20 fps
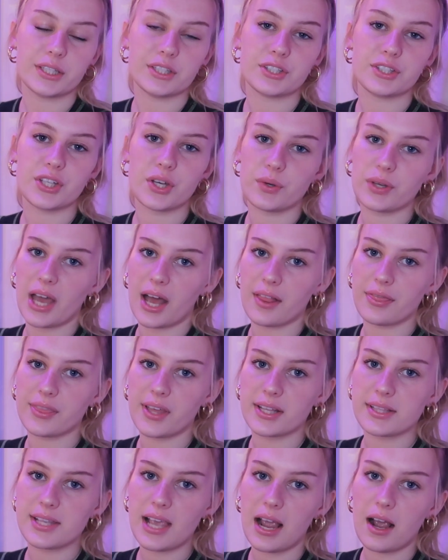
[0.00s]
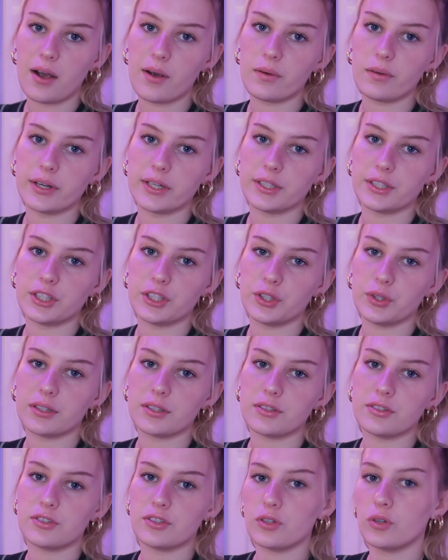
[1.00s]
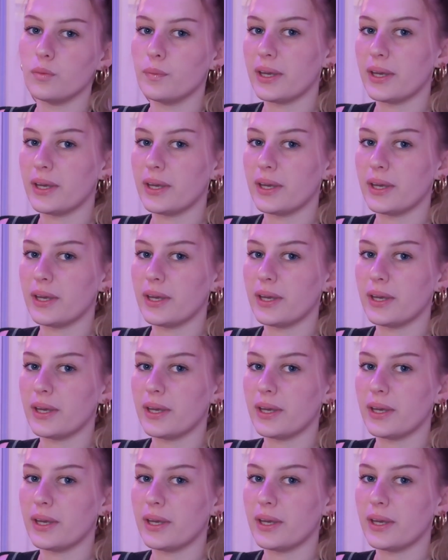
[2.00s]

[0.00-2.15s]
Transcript: So yeah, that's how you zoom